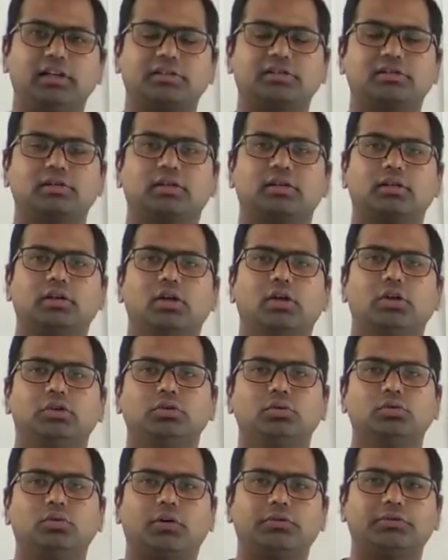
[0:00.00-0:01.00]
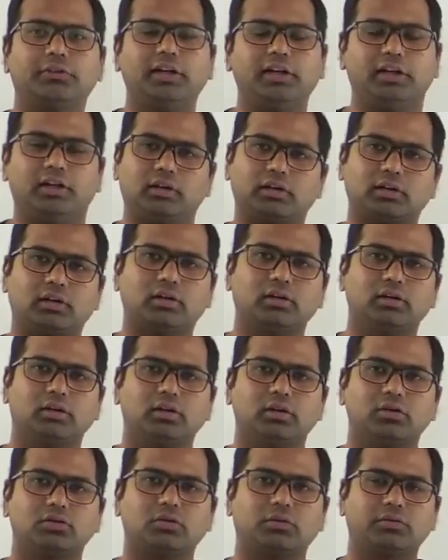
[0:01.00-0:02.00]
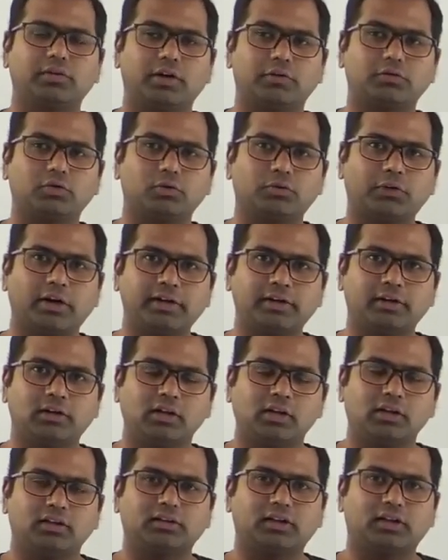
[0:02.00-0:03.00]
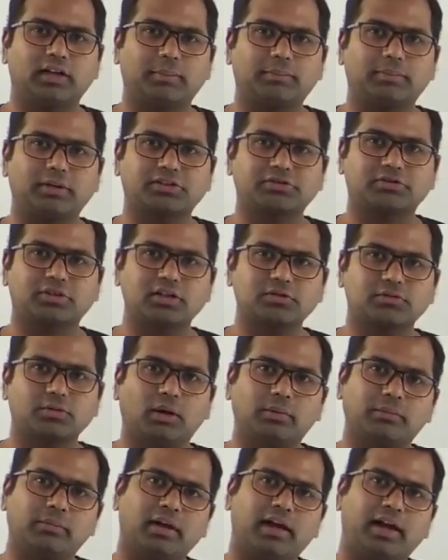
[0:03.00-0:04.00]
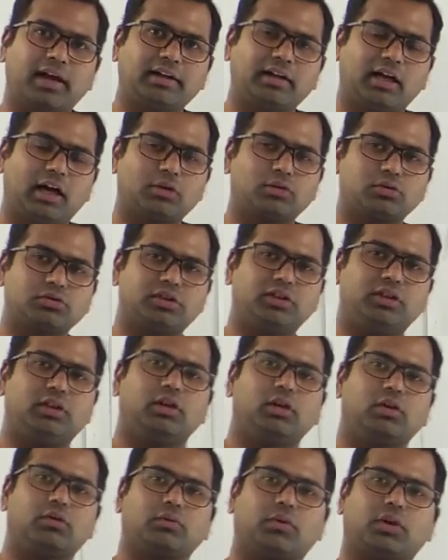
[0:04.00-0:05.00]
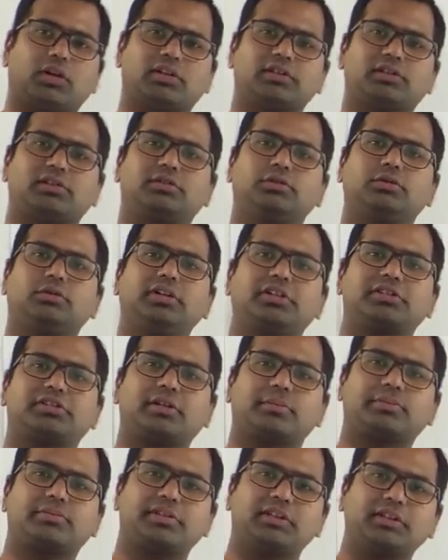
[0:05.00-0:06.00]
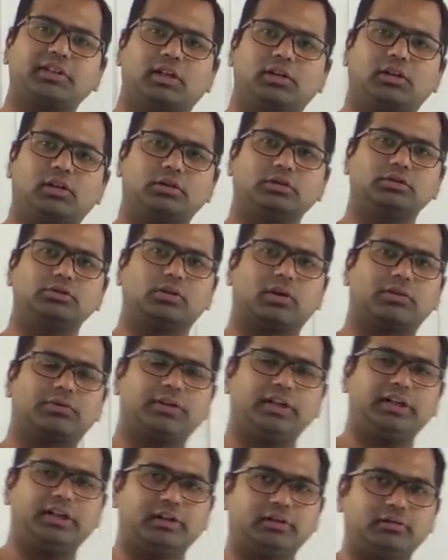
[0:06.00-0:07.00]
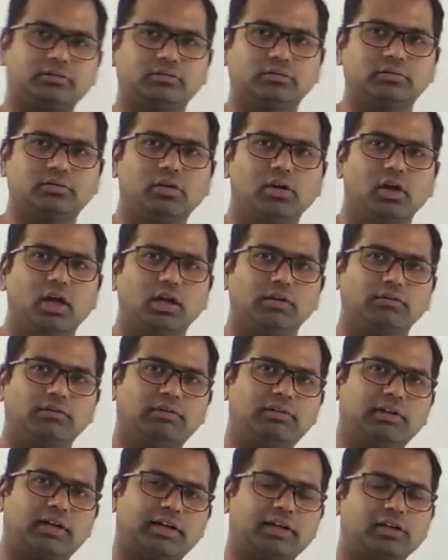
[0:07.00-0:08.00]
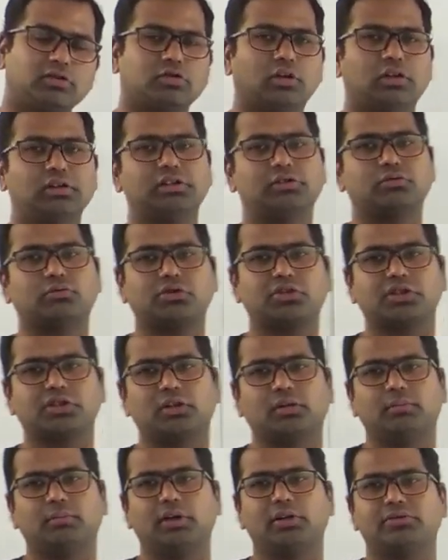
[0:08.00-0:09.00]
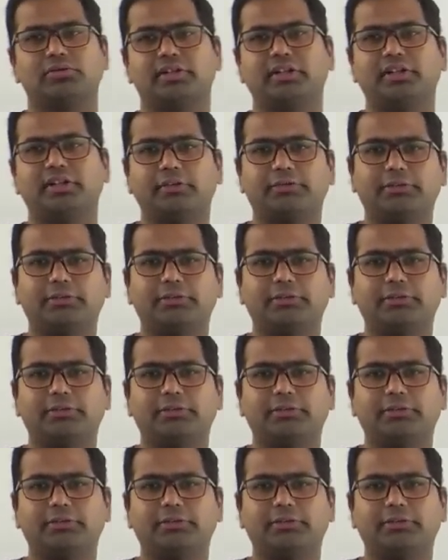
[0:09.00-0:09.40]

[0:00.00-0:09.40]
is u of t. So, we have to find the Laplace transform and ROC for this unit step signal u of t. We will again solve this question by using